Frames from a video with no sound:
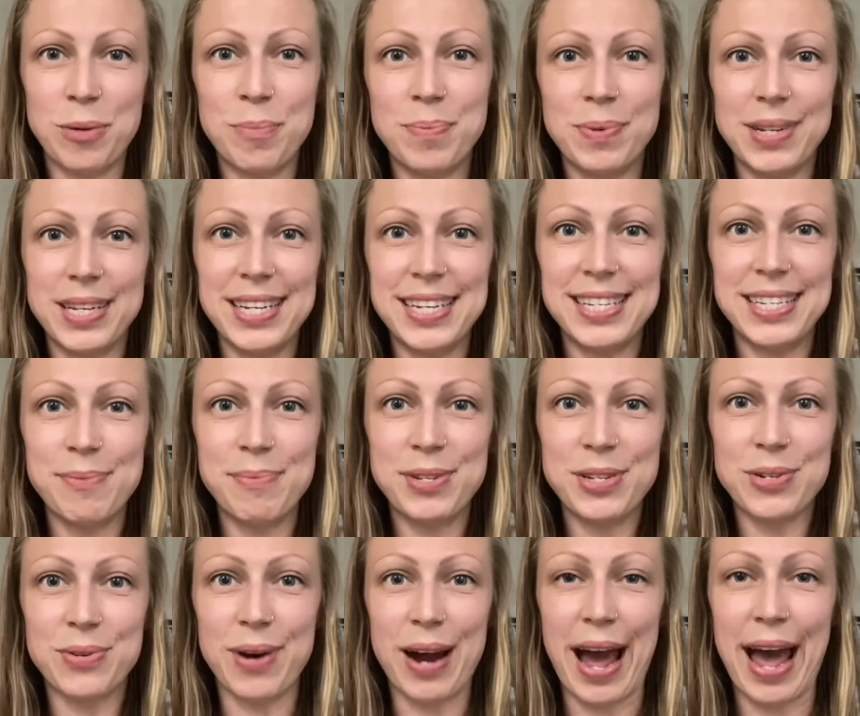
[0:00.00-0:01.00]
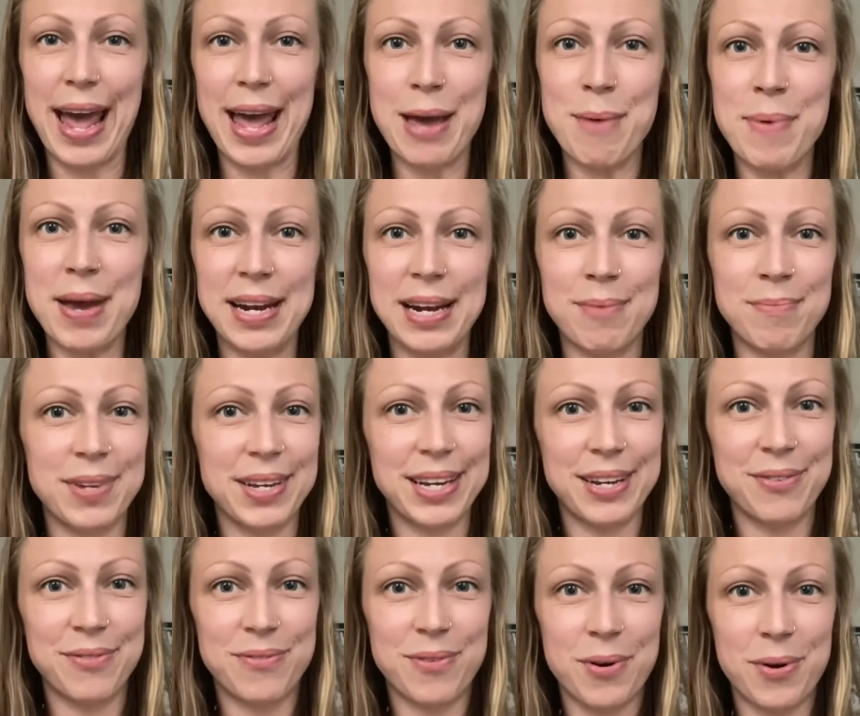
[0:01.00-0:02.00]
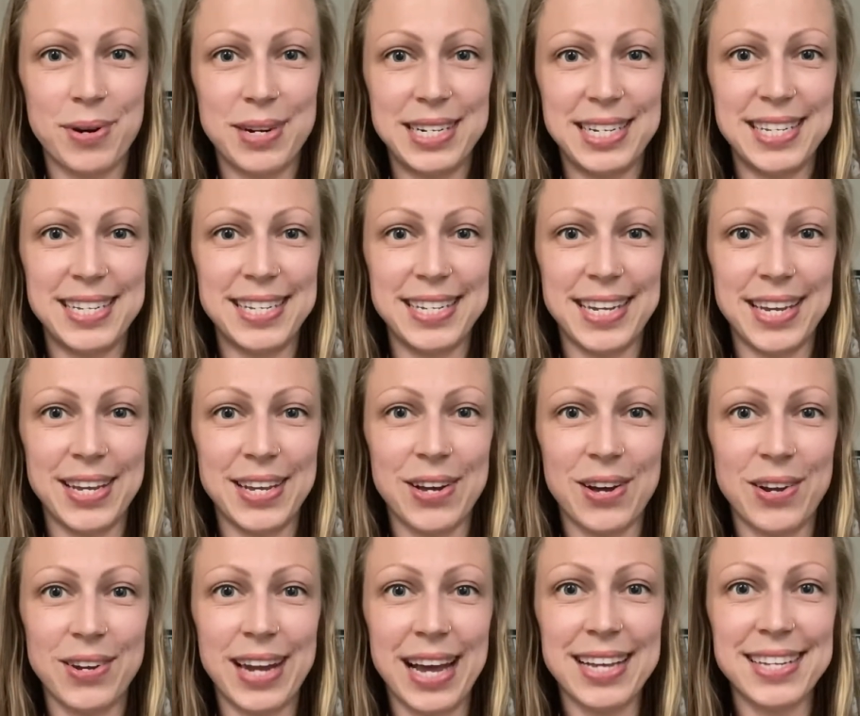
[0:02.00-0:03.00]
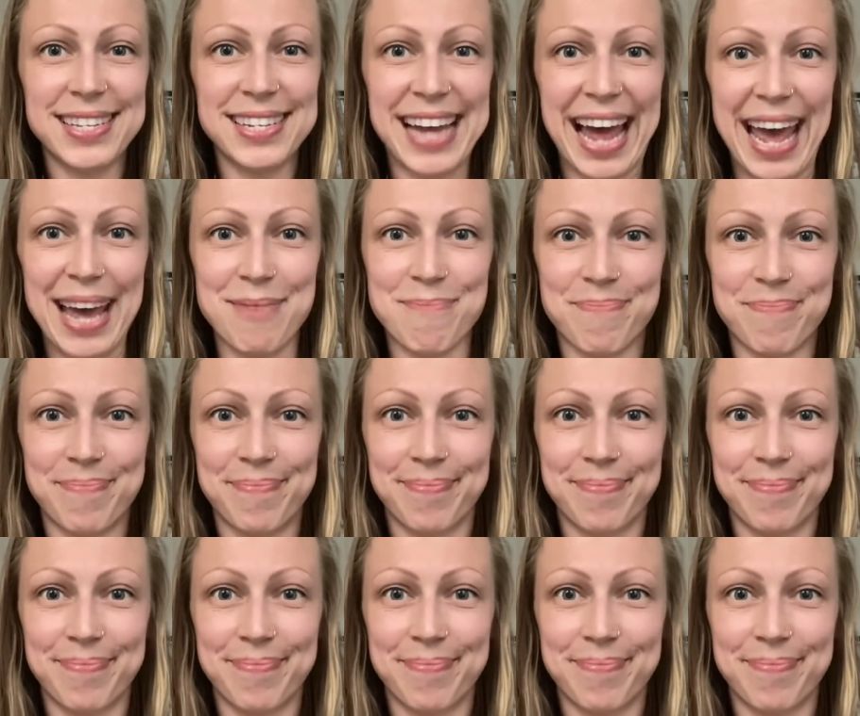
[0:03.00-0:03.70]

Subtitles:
please subscribe, and I'm looking forward to seeing y'all next time.